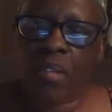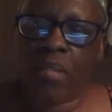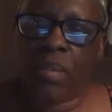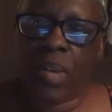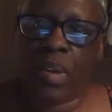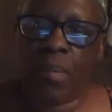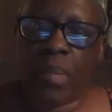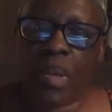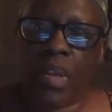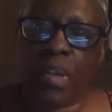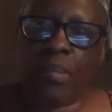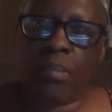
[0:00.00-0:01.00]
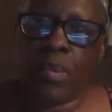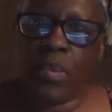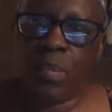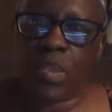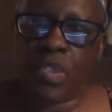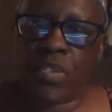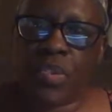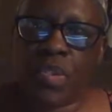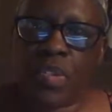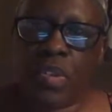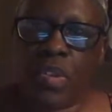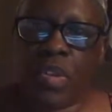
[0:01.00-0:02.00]
Where am I? Move my stream.
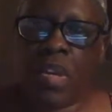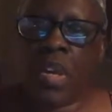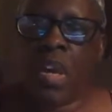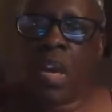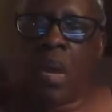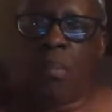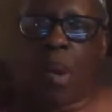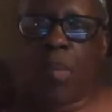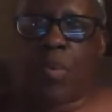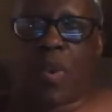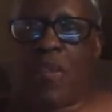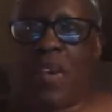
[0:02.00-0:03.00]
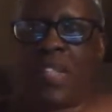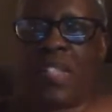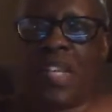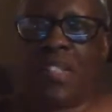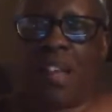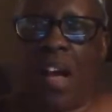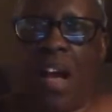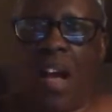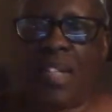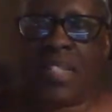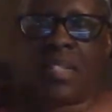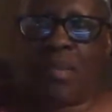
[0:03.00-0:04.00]
So, Mama Ray Ray says,
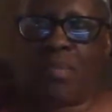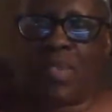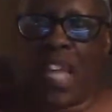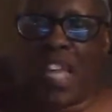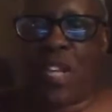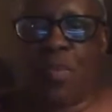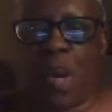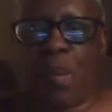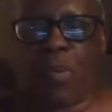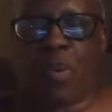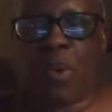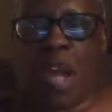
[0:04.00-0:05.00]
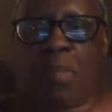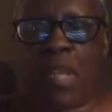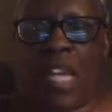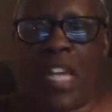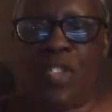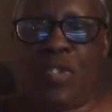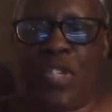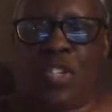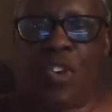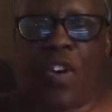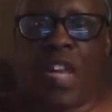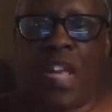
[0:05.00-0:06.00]
awesome. Thank you, Mama Ray Ray. I'm glad you
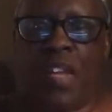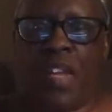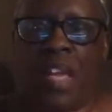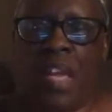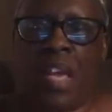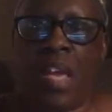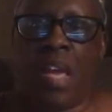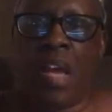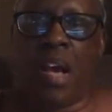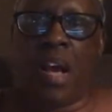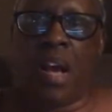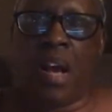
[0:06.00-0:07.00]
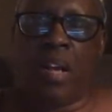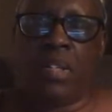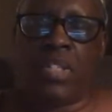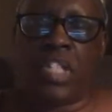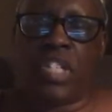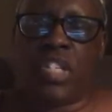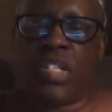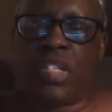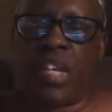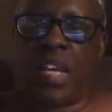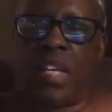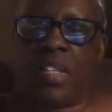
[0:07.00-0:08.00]
enjoyed it. Gigi
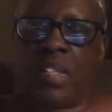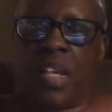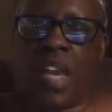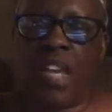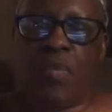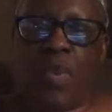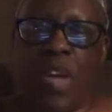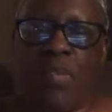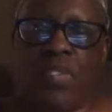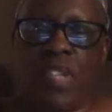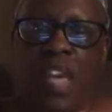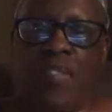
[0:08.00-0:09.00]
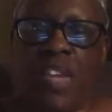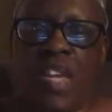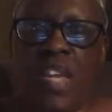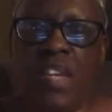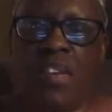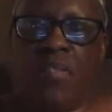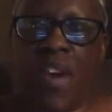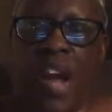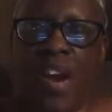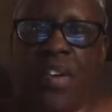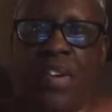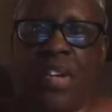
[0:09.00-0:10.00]
says, hey to Web Savvy, he
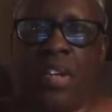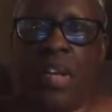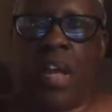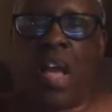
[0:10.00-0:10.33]
devoured it.